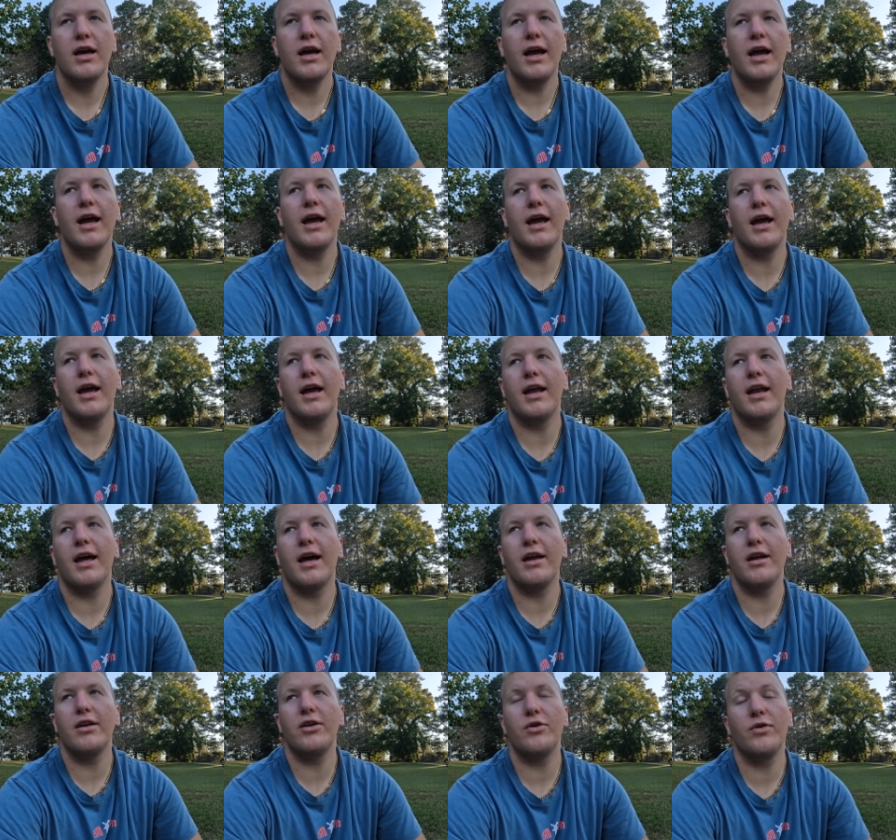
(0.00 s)
And
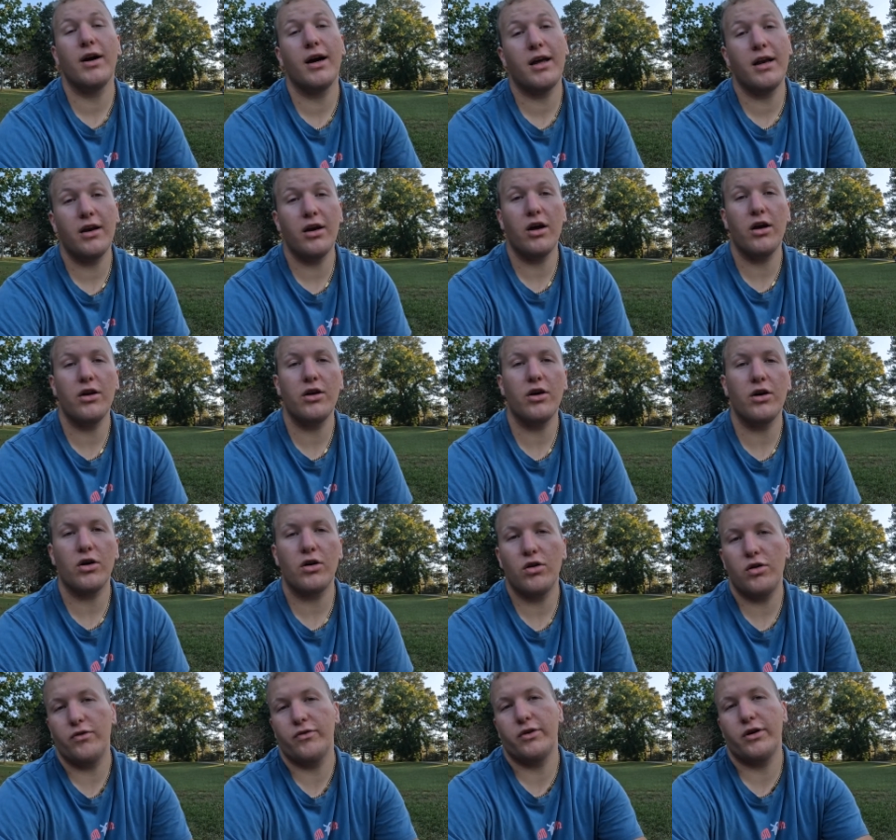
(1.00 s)
I knew I had an aunt and
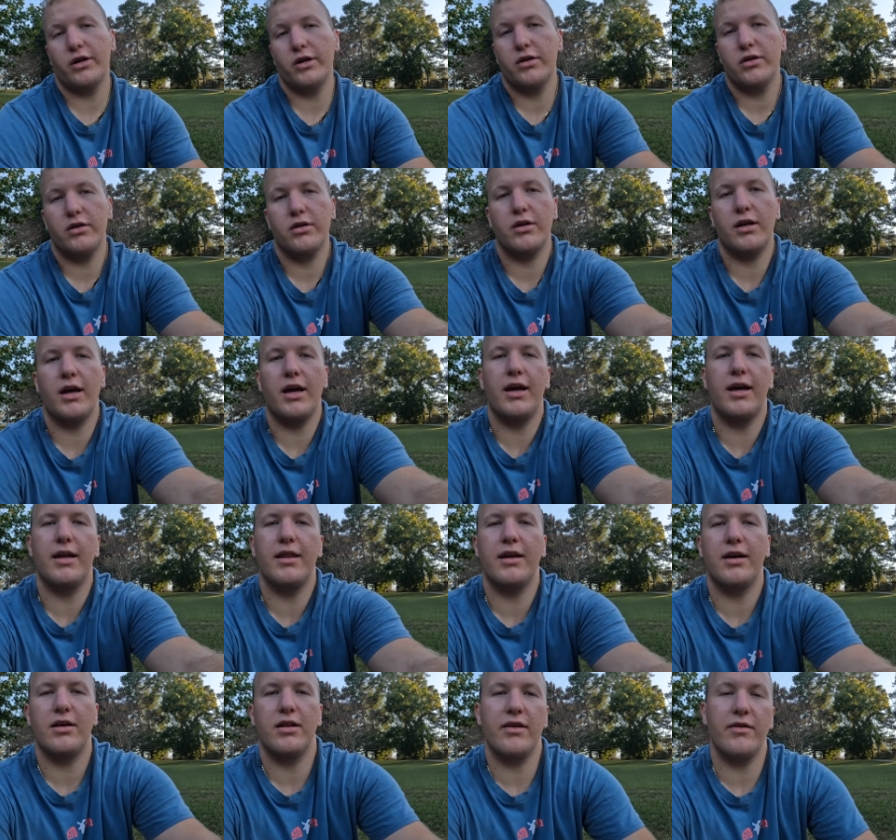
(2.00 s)
uncle over here, and
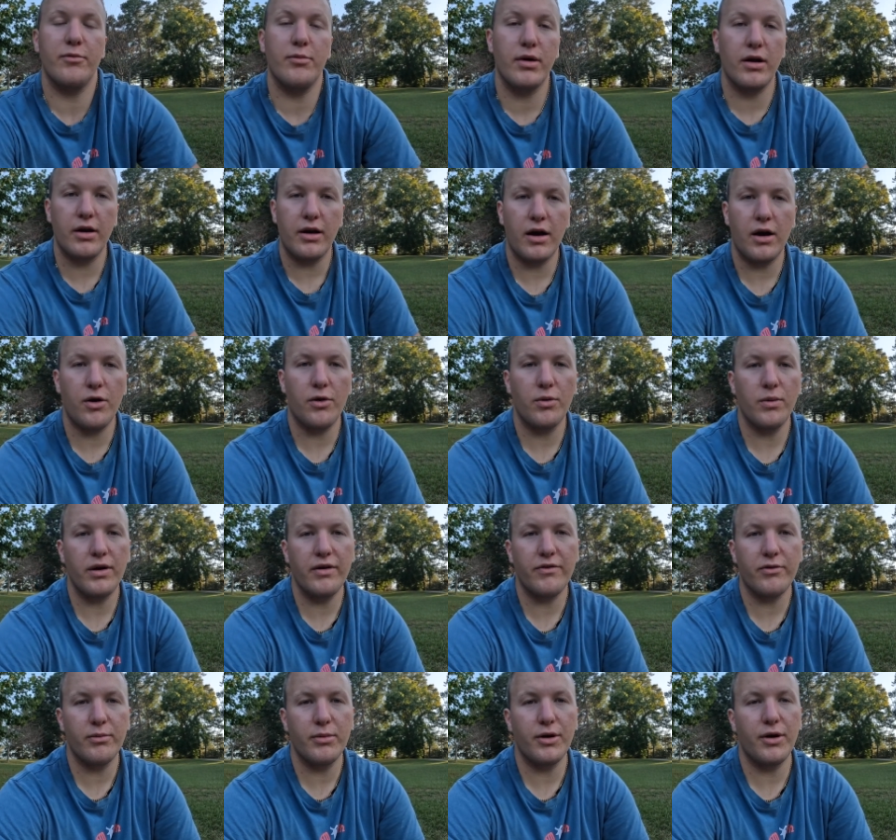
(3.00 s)
they live about an hour away
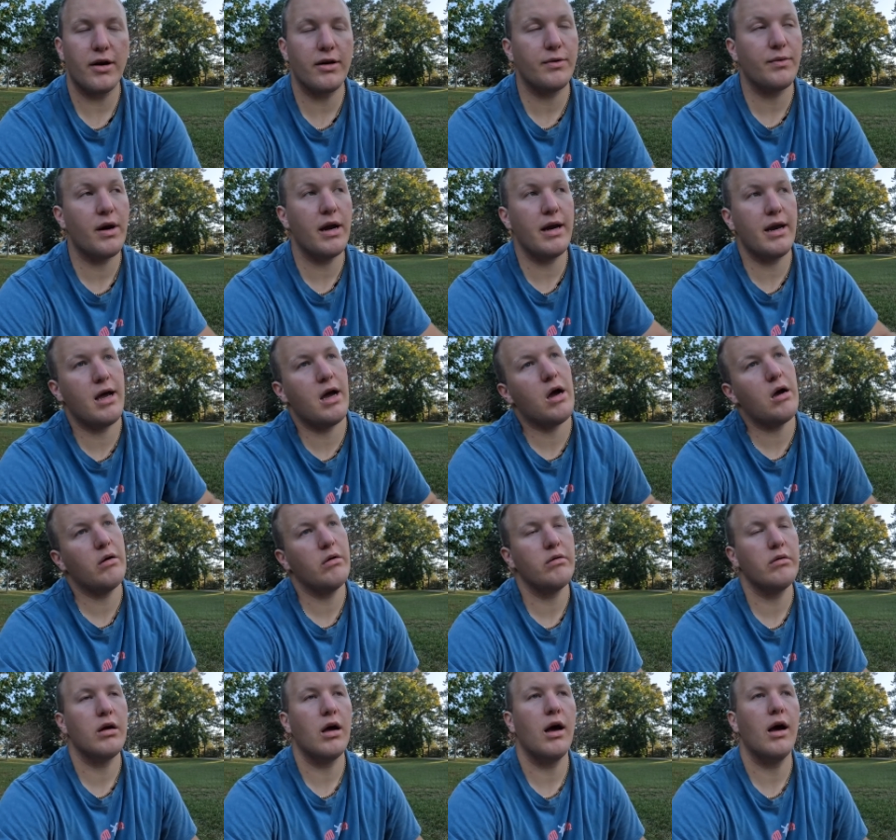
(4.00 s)
from me right, right now.
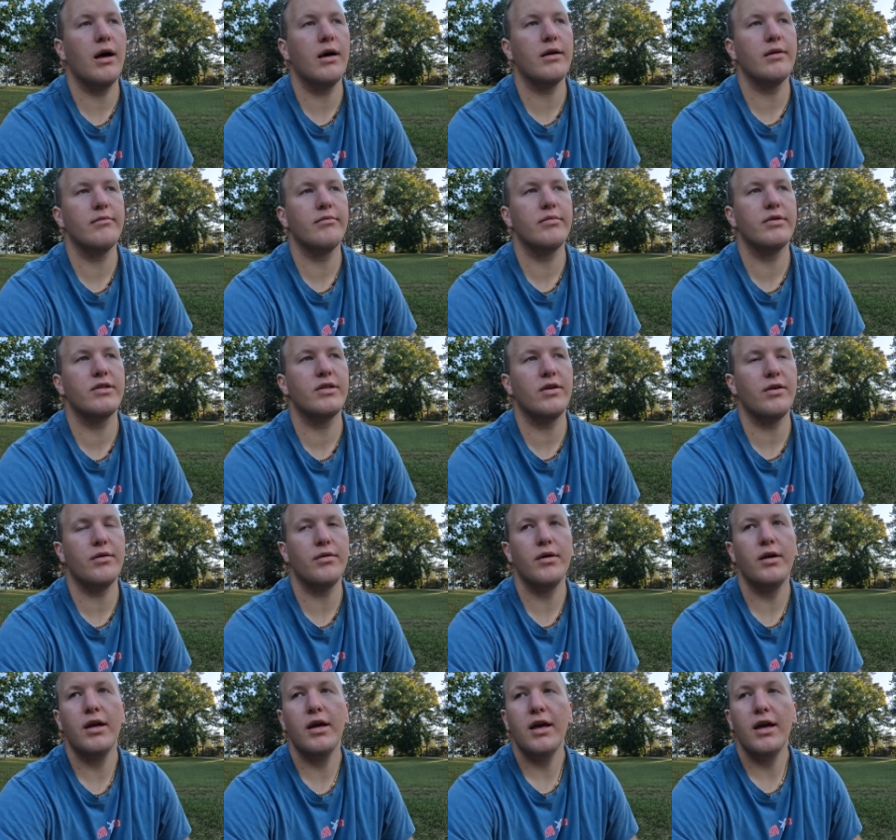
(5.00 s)
Uh, so
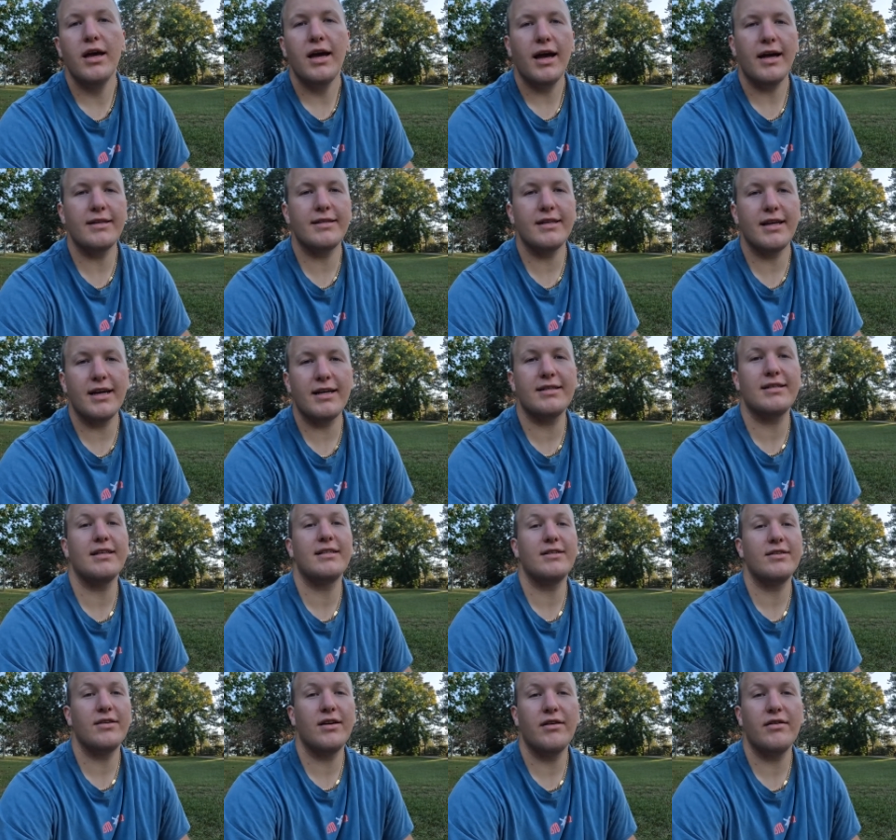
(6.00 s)
it's nice I
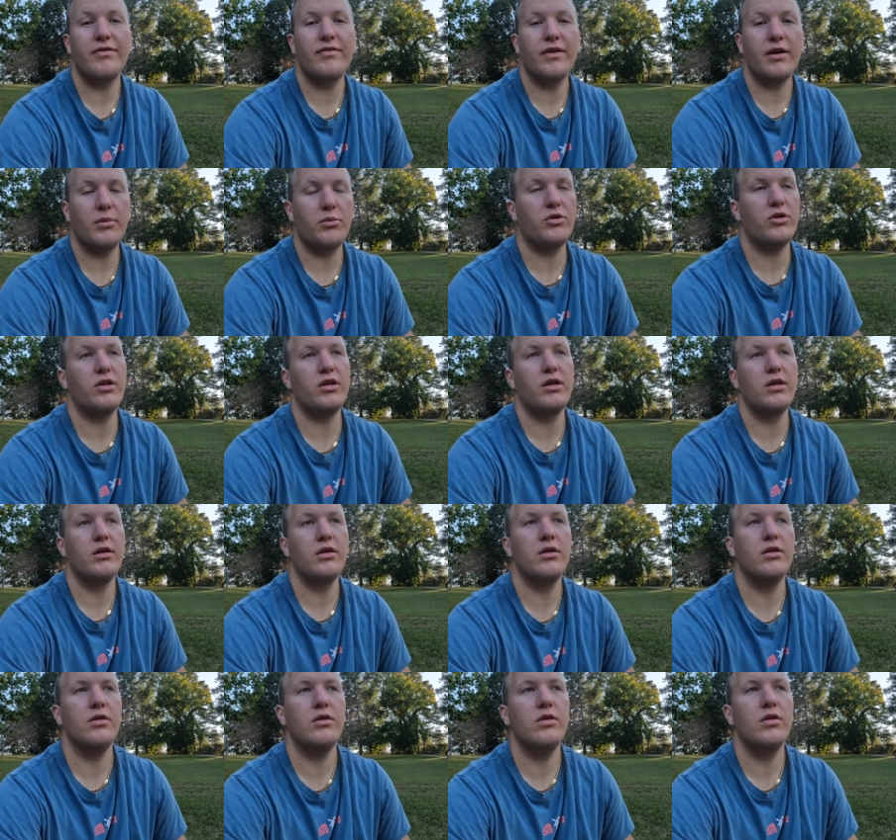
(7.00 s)
still have family,
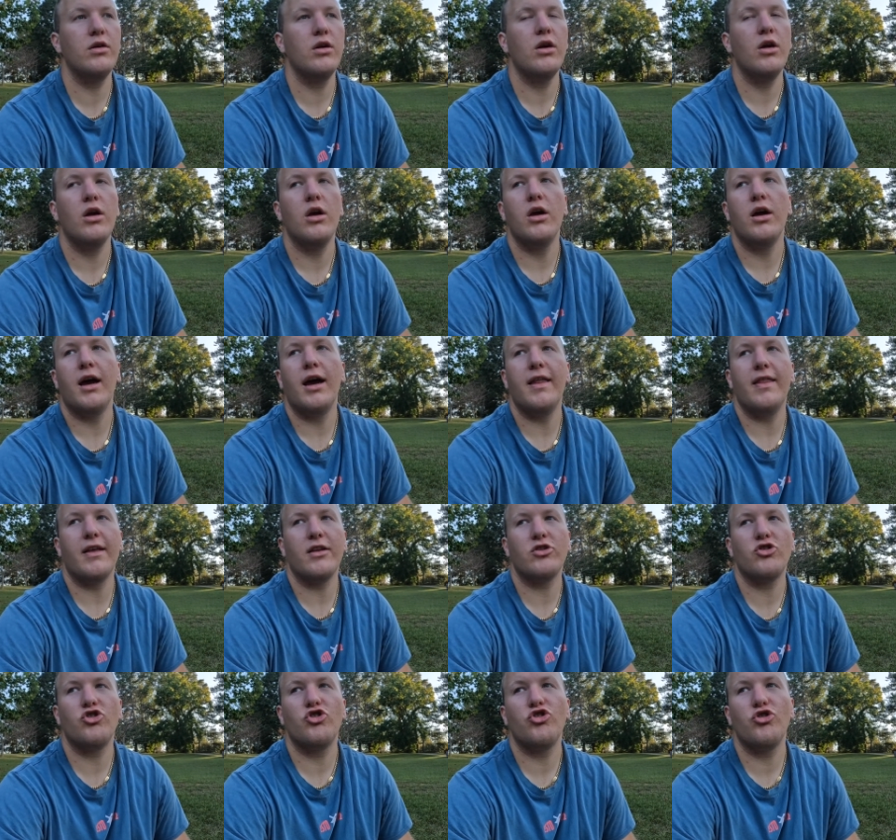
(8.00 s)
and
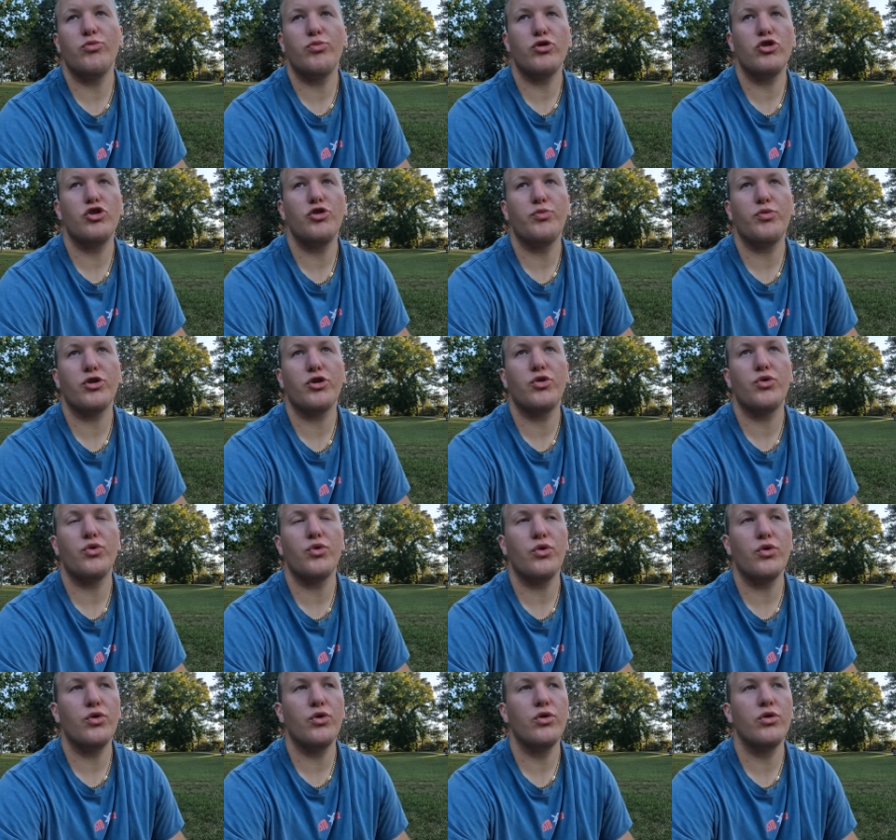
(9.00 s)
that's super, super
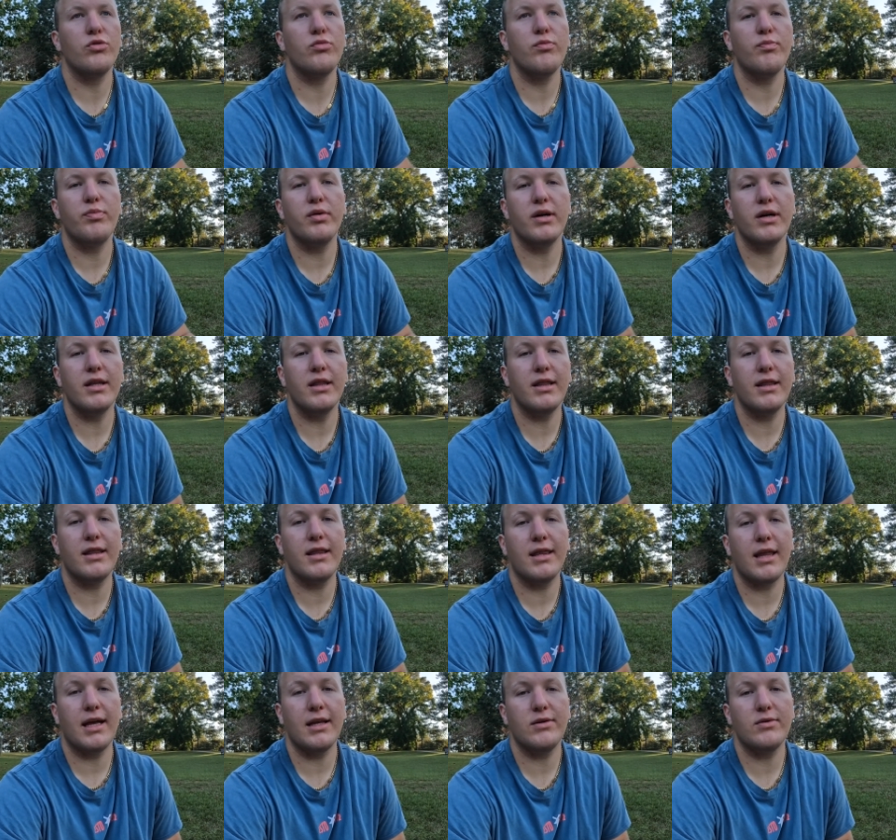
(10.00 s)
cool. But
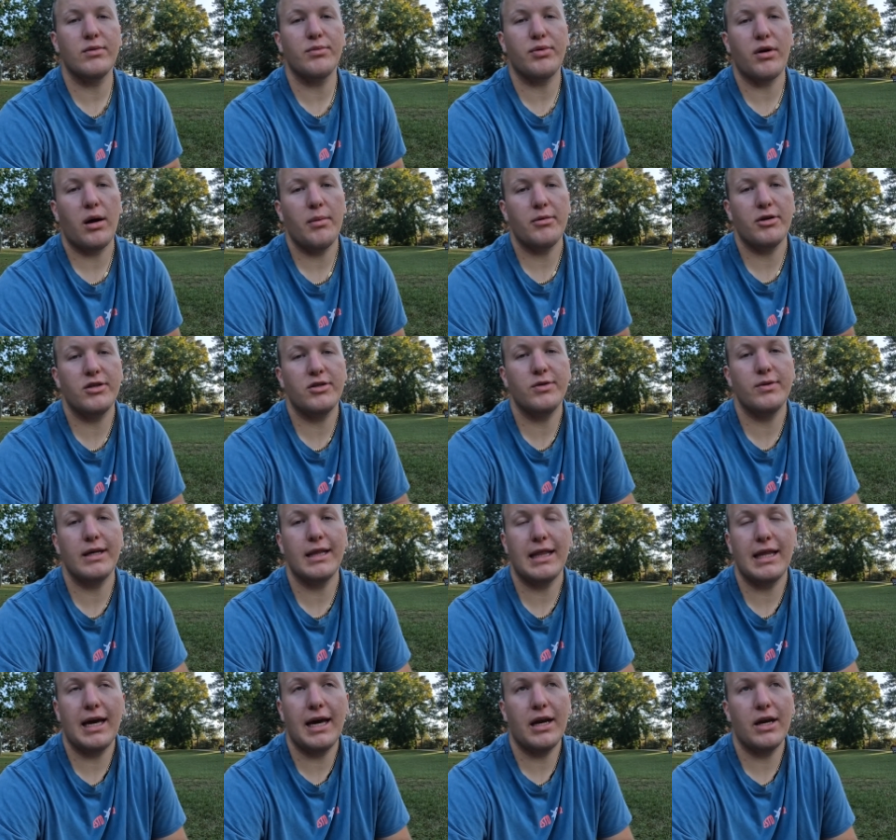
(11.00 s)
that's what brought me to
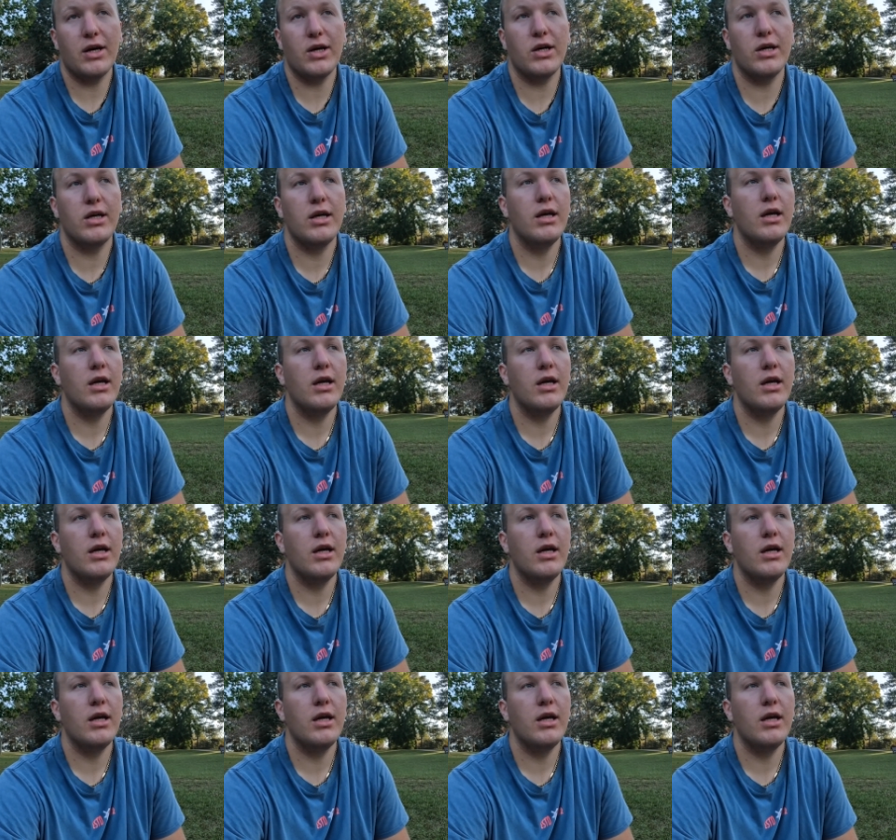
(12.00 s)
Atlanta,